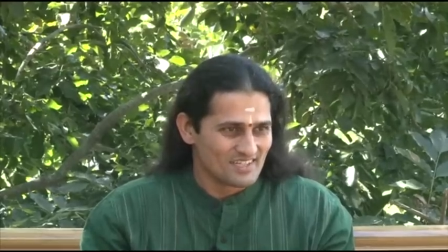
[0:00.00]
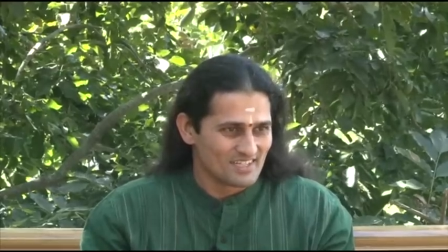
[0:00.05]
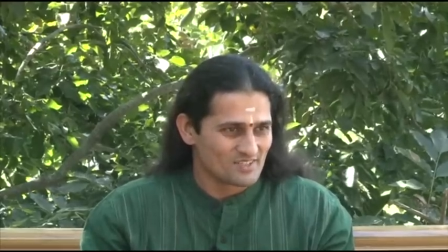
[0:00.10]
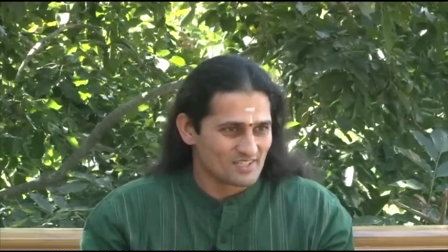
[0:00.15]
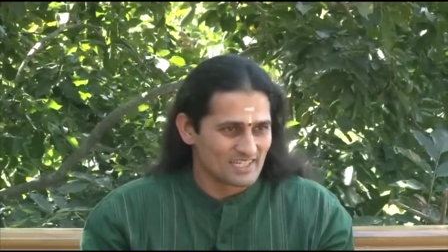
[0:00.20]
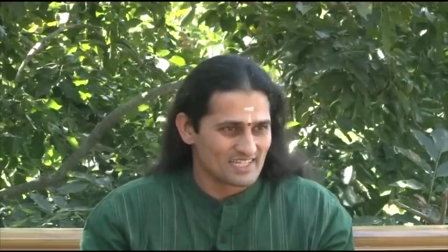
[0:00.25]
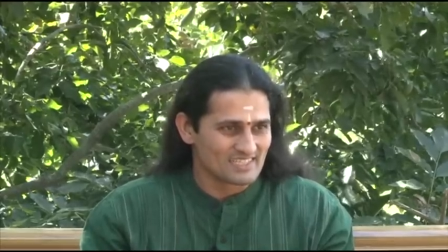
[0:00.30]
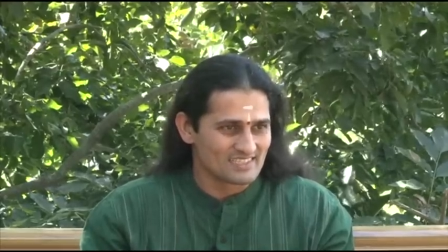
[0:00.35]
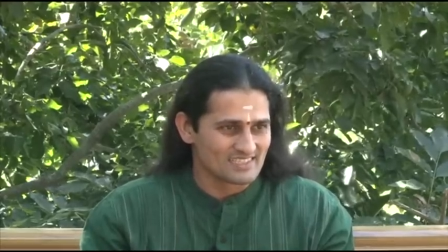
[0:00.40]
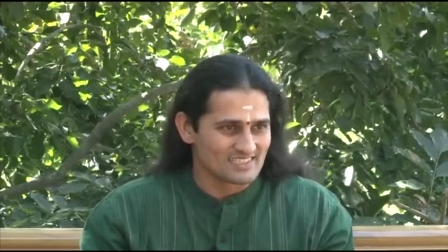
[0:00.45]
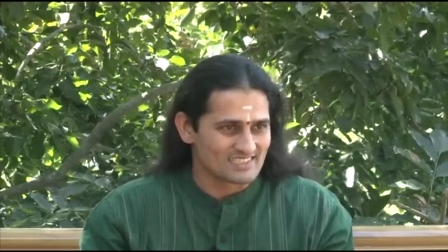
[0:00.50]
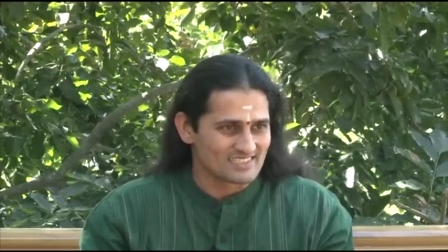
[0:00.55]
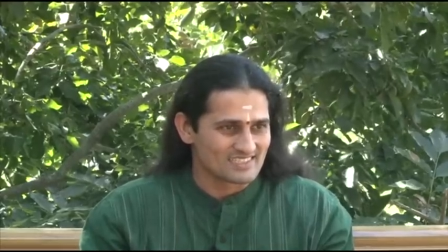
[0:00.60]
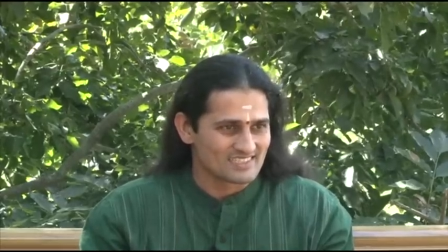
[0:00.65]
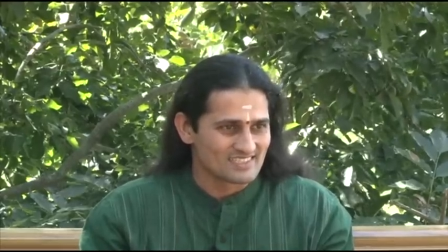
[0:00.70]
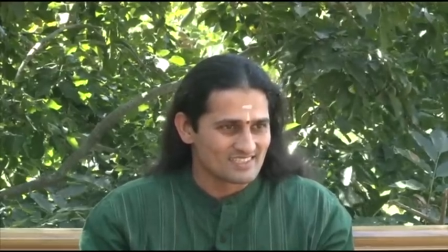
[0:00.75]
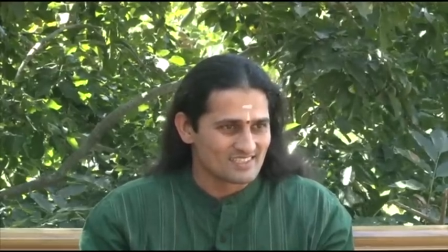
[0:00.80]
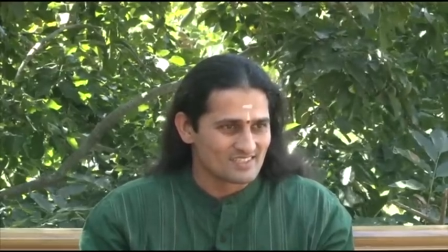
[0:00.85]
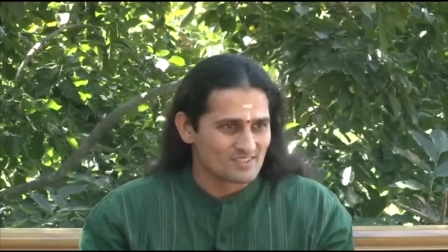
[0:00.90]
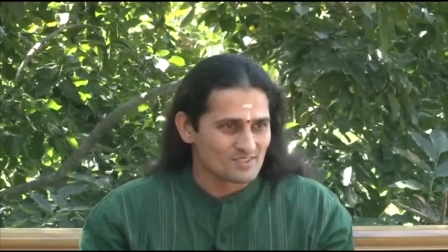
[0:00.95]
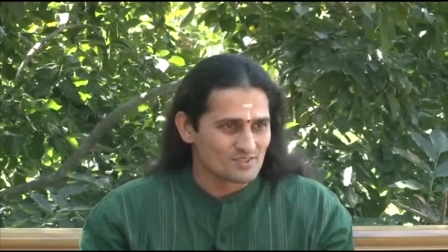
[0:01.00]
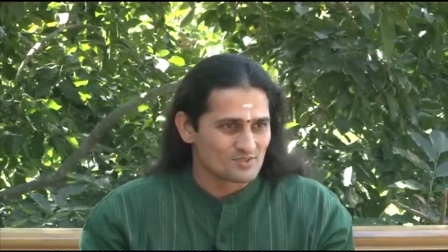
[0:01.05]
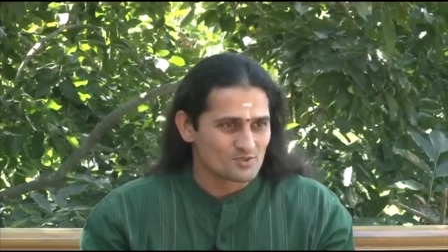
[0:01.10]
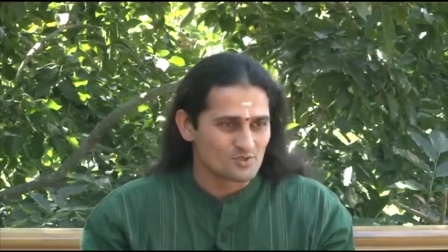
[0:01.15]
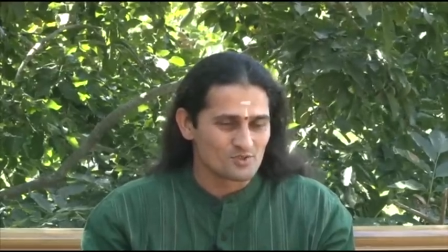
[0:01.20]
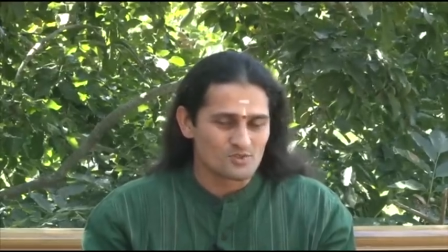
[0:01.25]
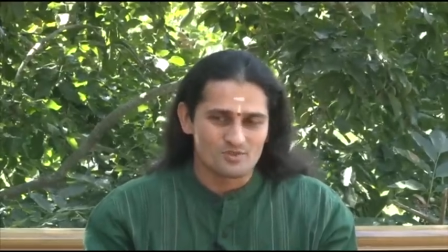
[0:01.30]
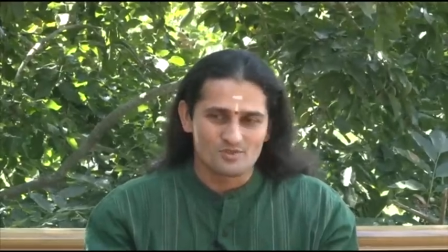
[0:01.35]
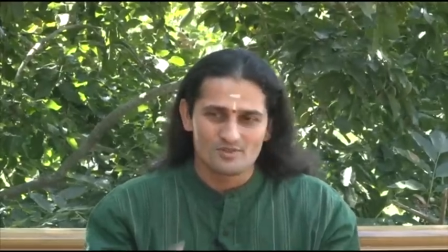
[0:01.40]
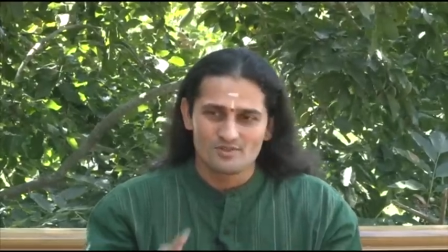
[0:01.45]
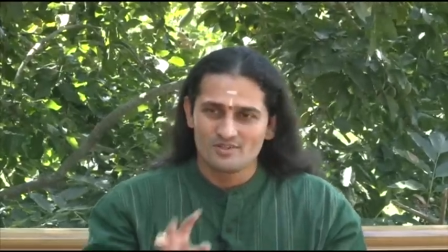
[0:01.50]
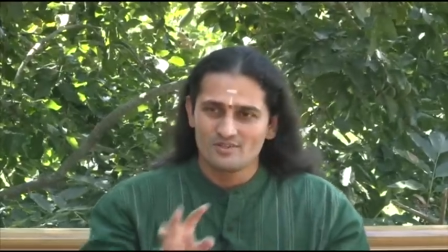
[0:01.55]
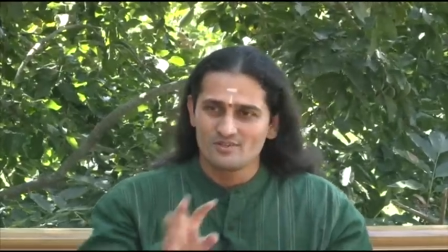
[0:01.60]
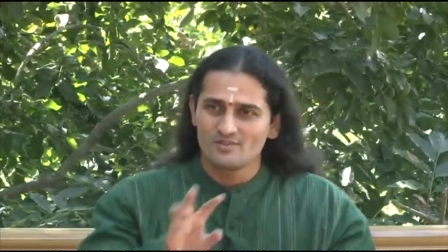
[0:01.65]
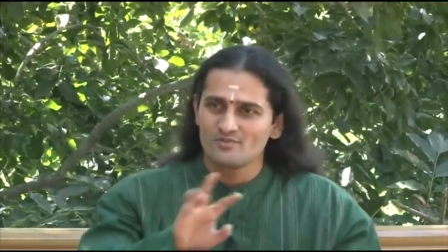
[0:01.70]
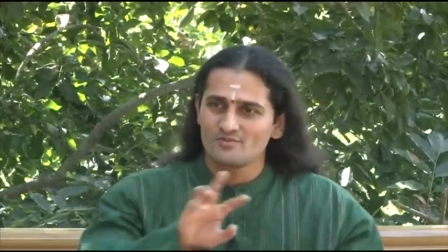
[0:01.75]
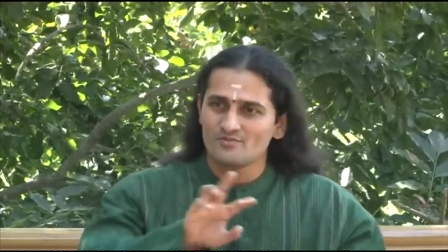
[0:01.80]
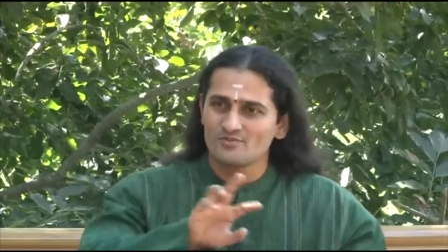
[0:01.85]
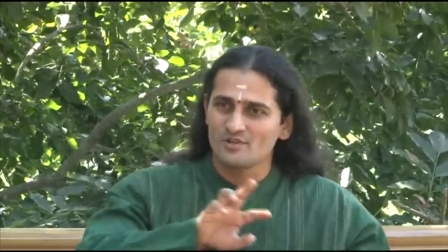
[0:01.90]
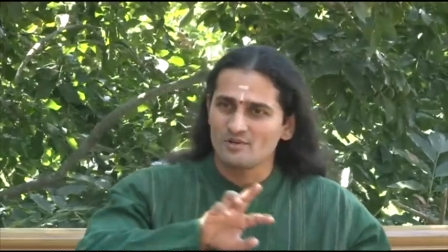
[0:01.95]
Are you getting this? So,
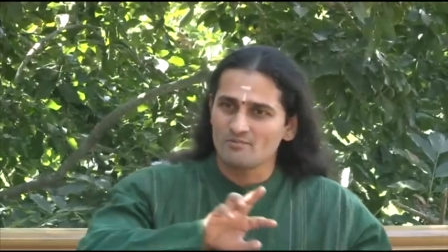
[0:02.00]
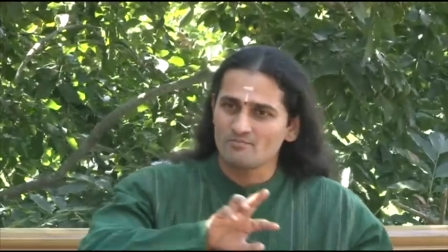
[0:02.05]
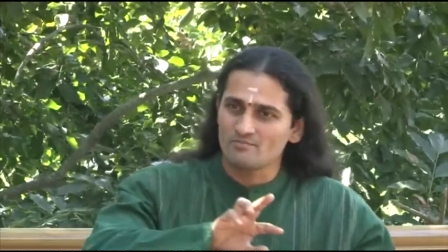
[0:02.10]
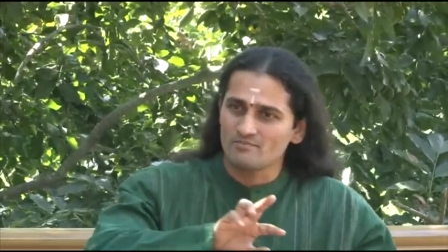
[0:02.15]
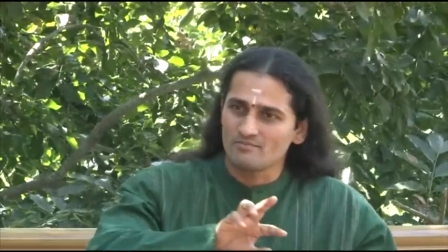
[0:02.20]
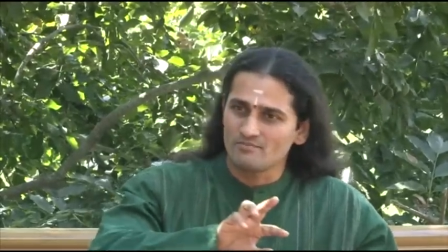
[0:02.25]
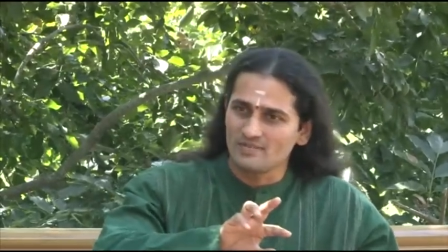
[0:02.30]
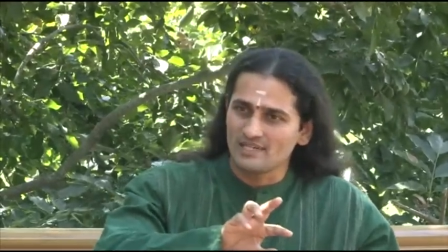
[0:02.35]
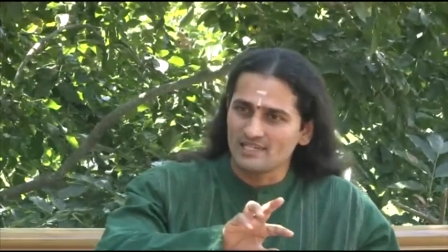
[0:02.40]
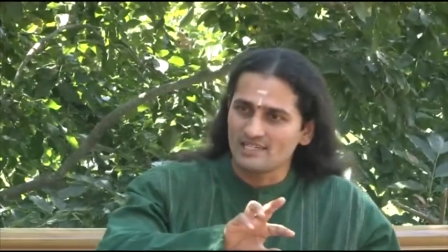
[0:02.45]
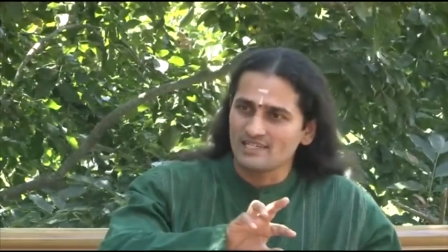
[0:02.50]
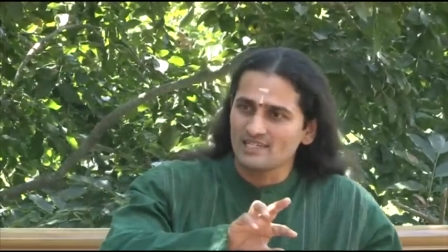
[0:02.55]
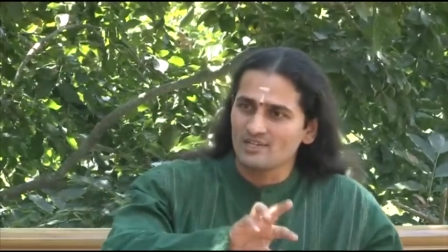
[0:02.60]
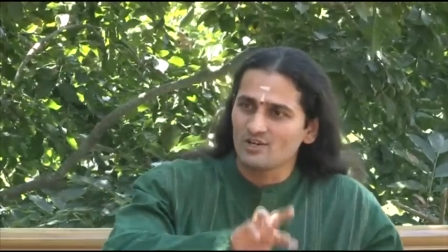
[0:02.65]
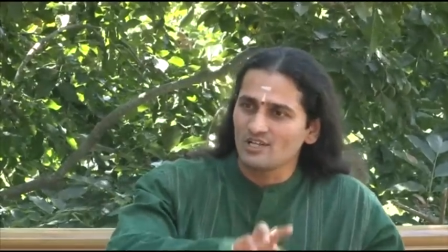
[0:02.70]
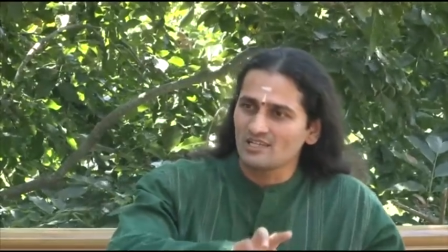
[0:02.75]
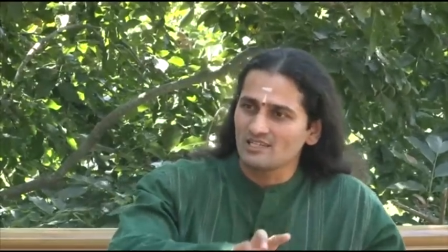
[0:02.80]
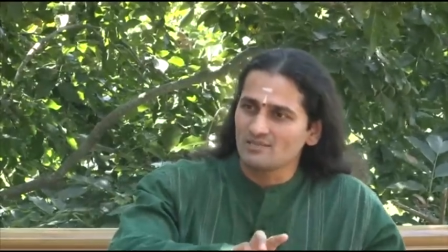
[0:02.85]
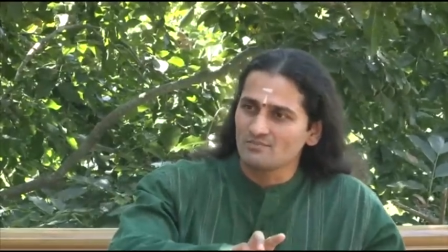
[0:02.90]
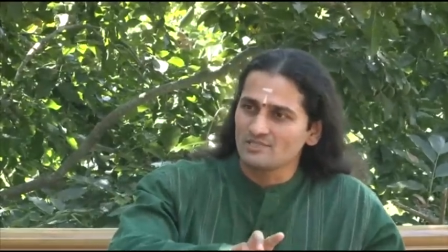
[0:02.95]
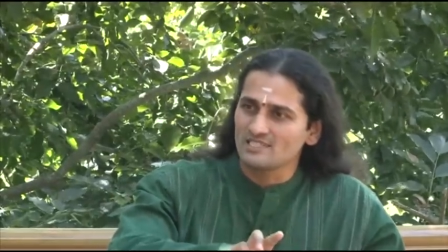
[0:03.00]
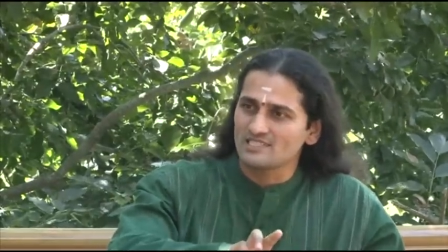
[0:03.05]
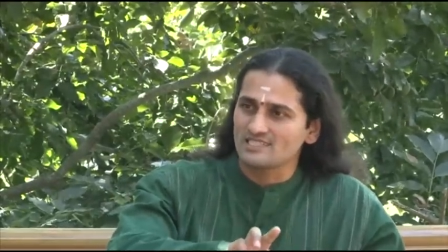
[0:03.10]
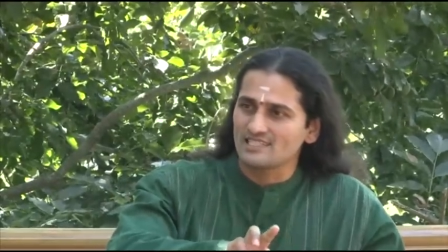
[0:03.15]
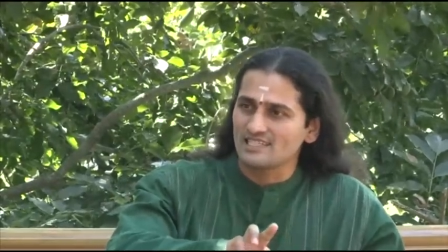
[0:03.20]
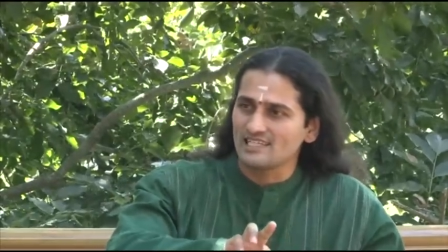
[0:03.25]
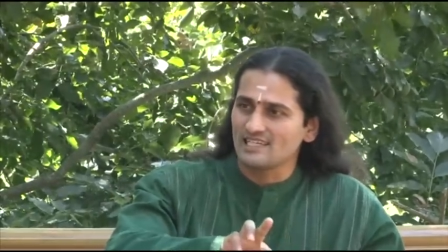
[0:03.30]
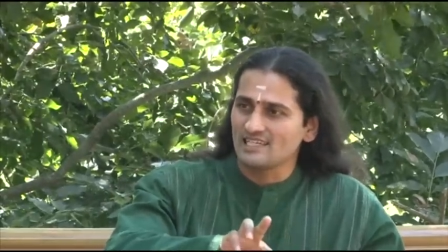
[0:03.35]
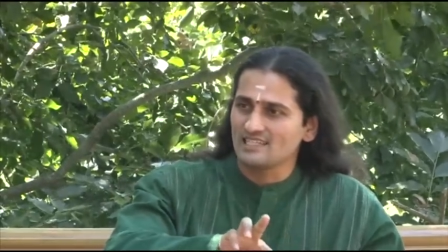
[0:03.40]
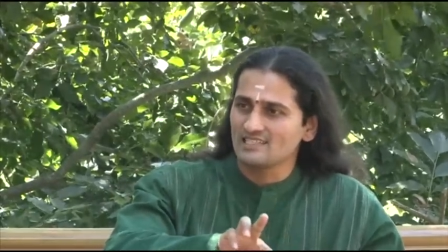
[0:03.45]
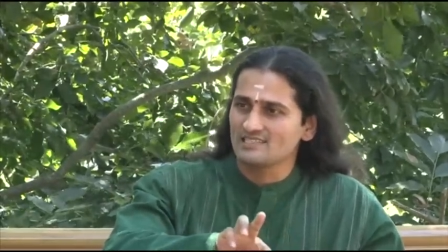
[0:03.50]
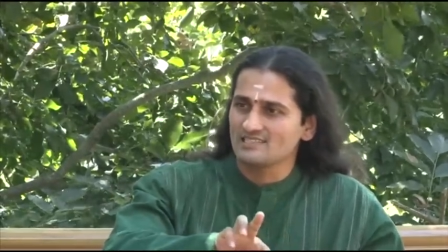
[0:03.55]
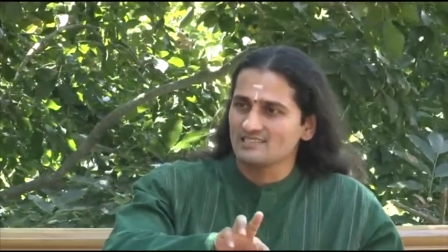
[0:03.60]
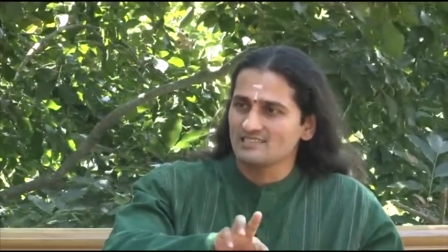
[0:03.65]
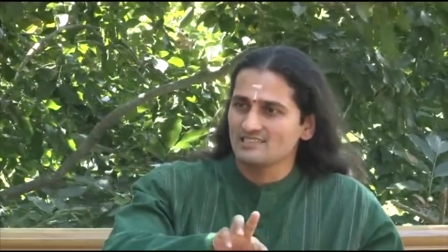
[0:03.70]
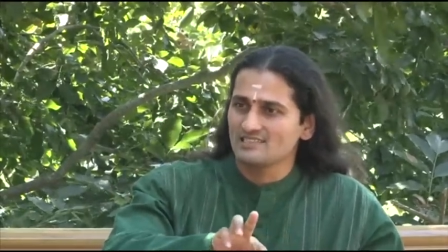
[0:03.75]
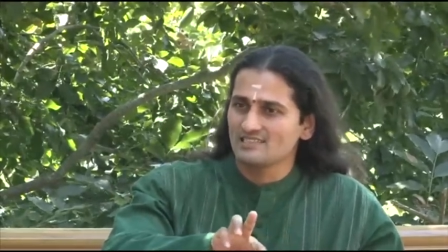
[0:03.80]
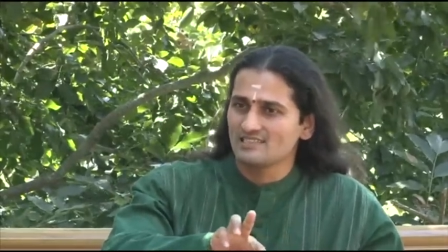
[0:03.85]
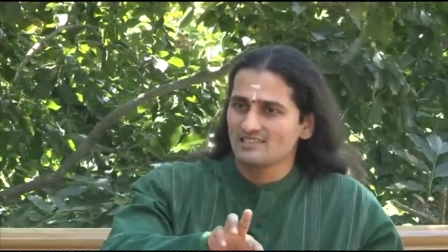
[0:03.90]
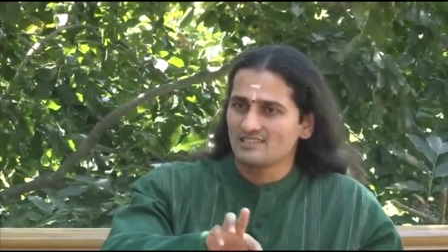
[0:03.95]
from making all the
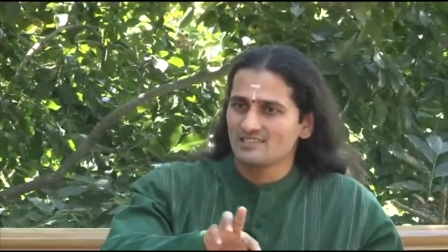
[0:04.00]
mistakes